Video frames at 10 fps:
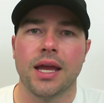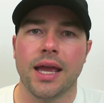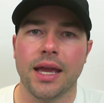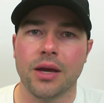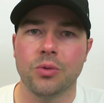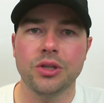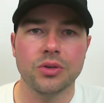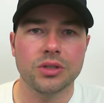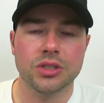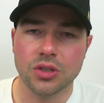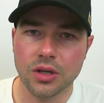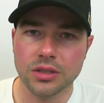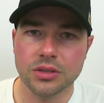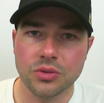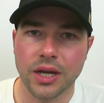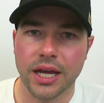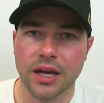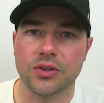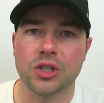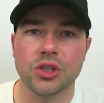And what you can start to
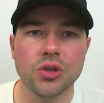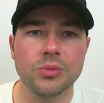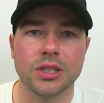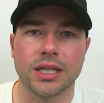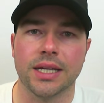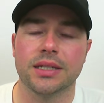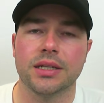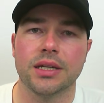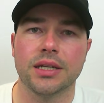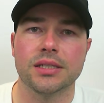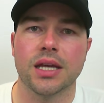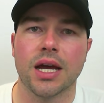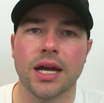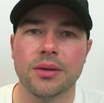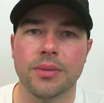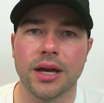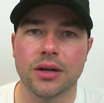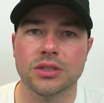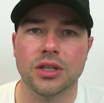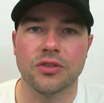have accumulate is high
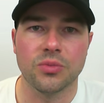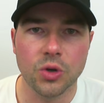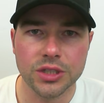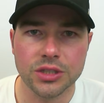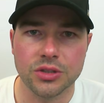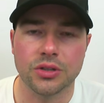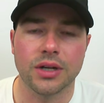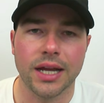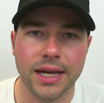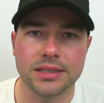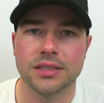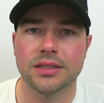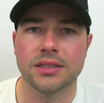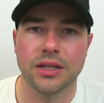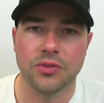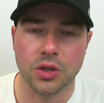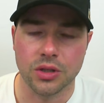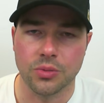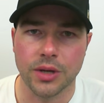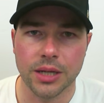amounts of moisture, acids, and
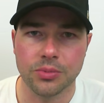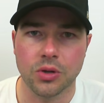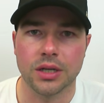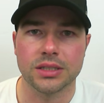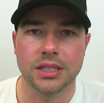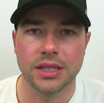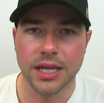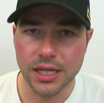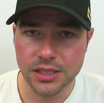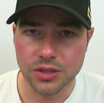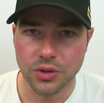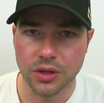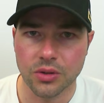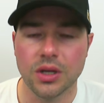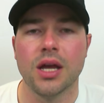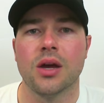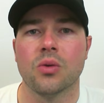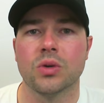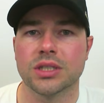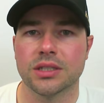volatile byproducts in the engine oil,
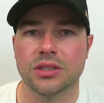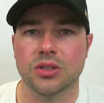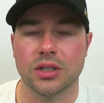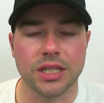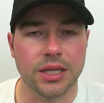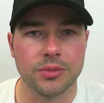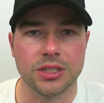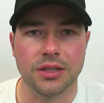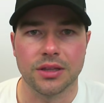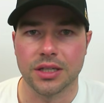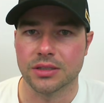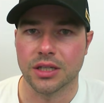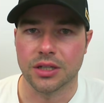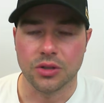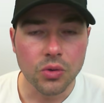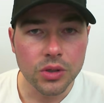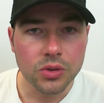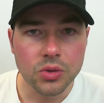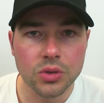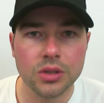which can start damaging things like your oil
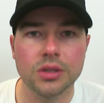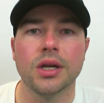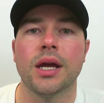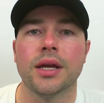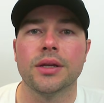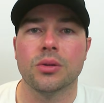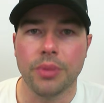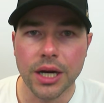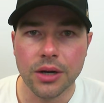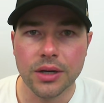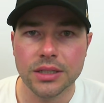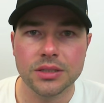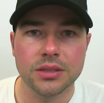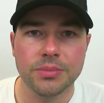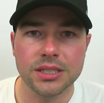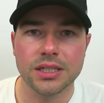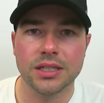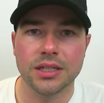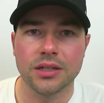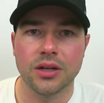cooler, your bearings,
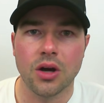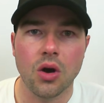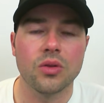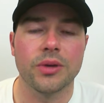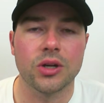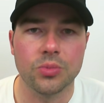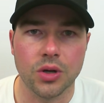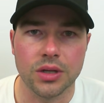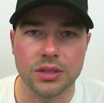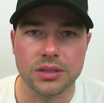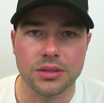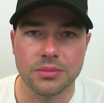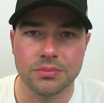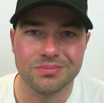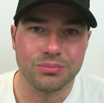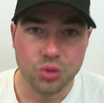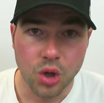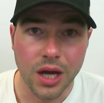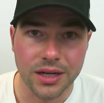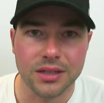basically all the metal parts,
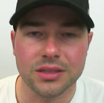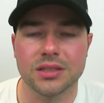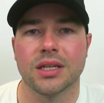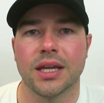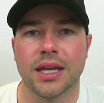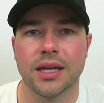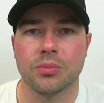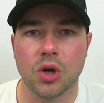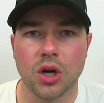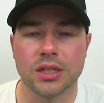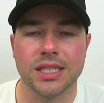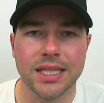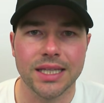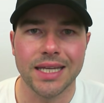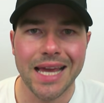products and parts in the